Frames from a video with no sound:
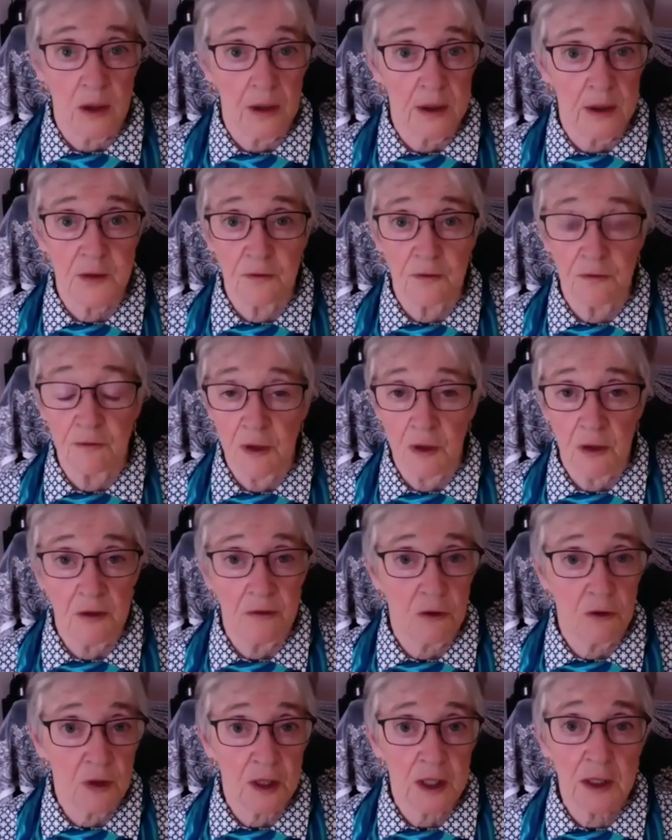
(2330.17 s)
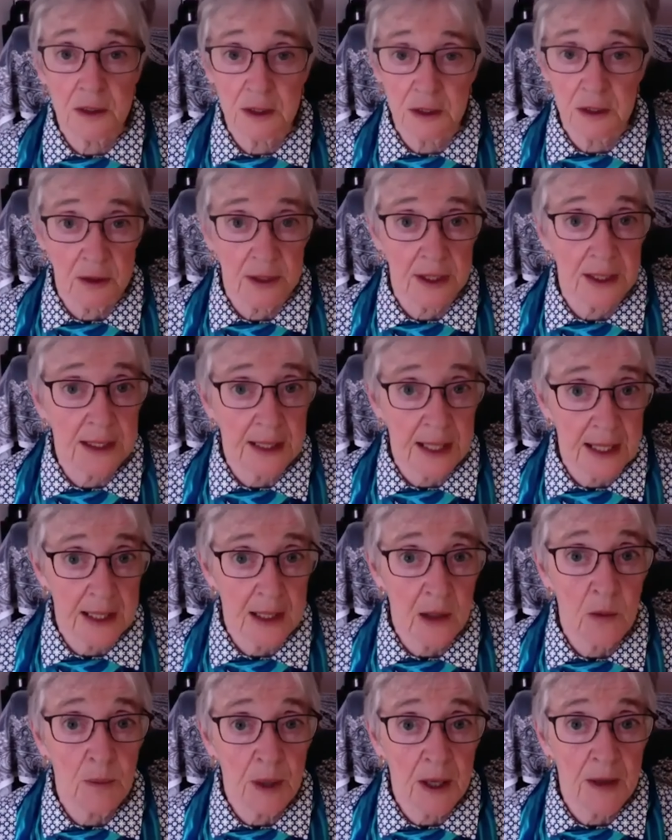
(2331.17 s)
It's very, very clearly laid
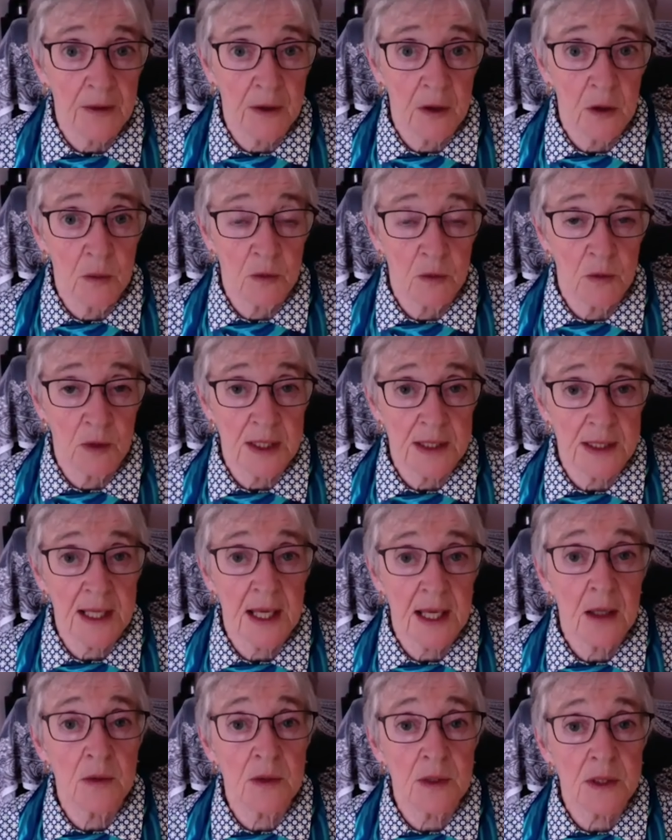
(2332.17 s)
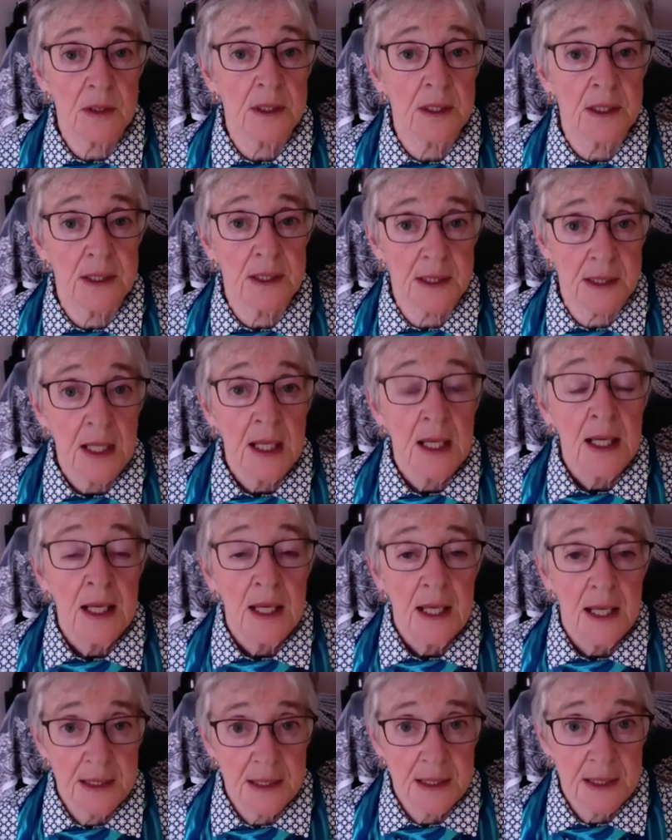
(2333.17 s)
out by the Human Rights Council. It's
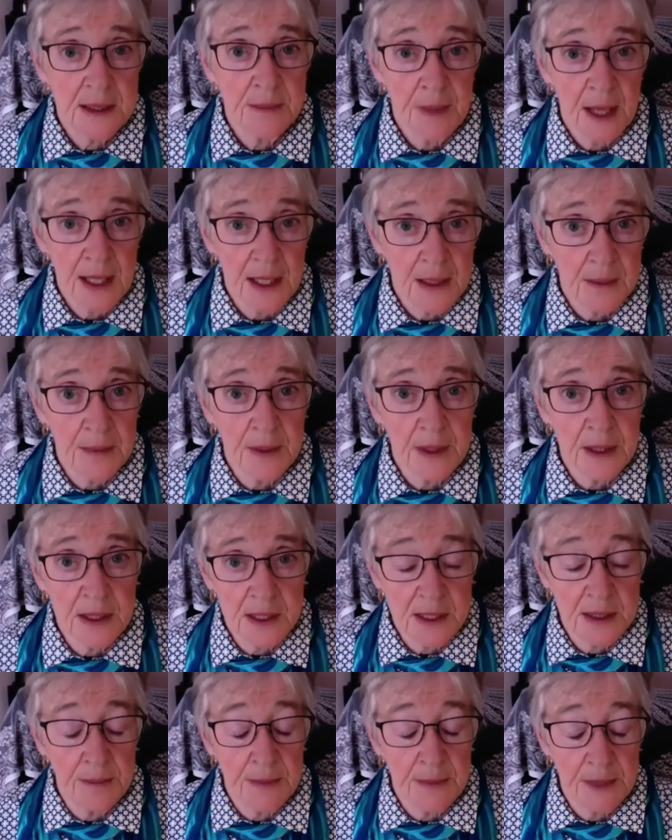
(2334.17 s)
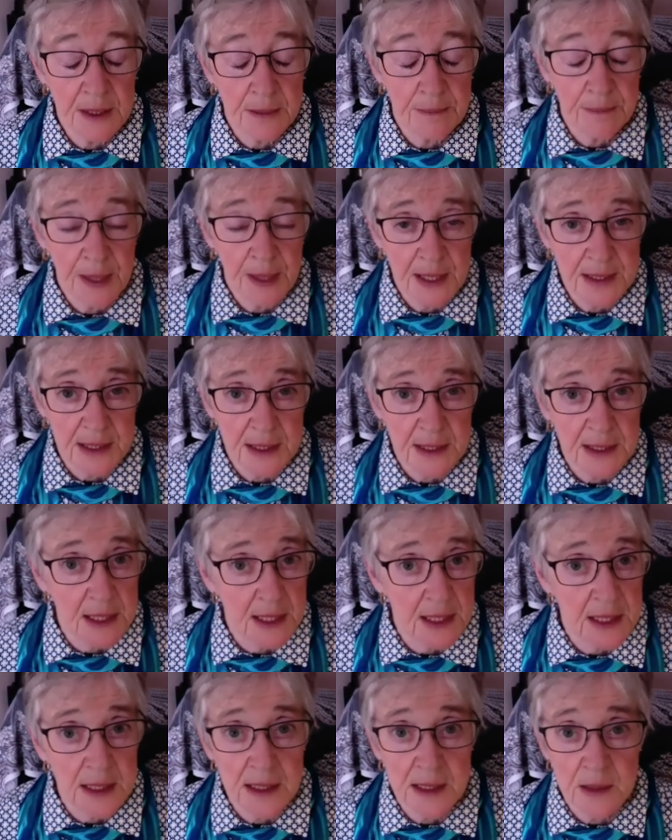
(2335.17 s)
it's to make it's to meet basic
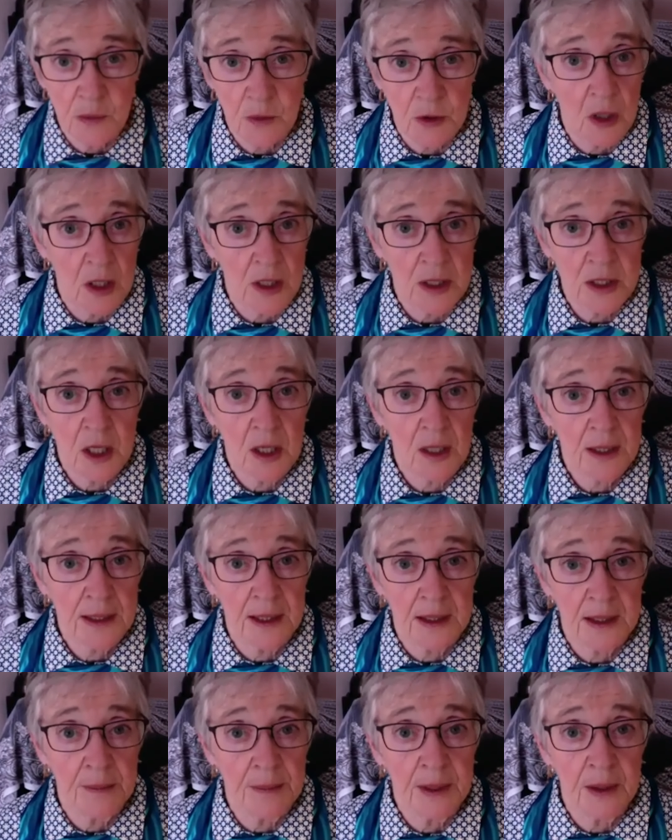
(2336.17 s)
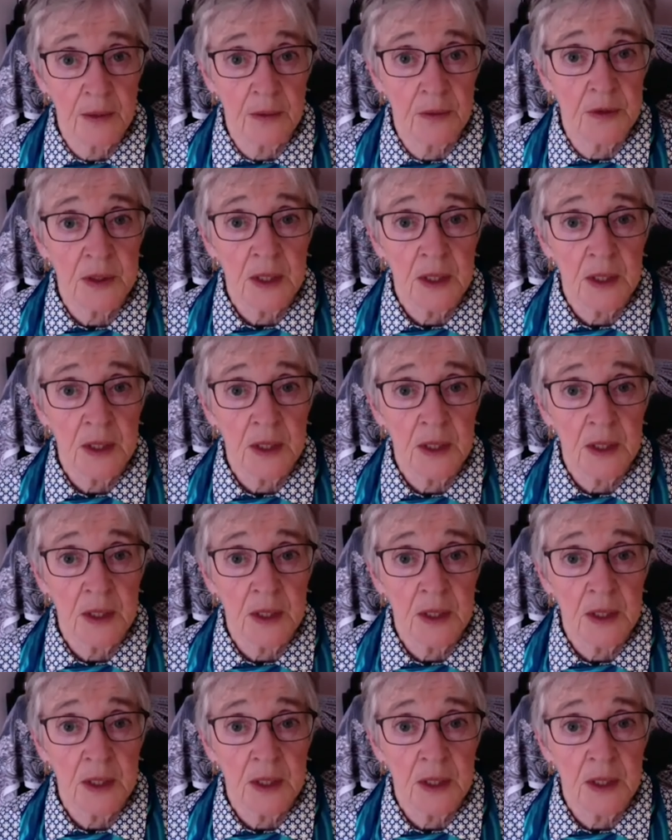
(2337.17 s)
needs. We're not talking about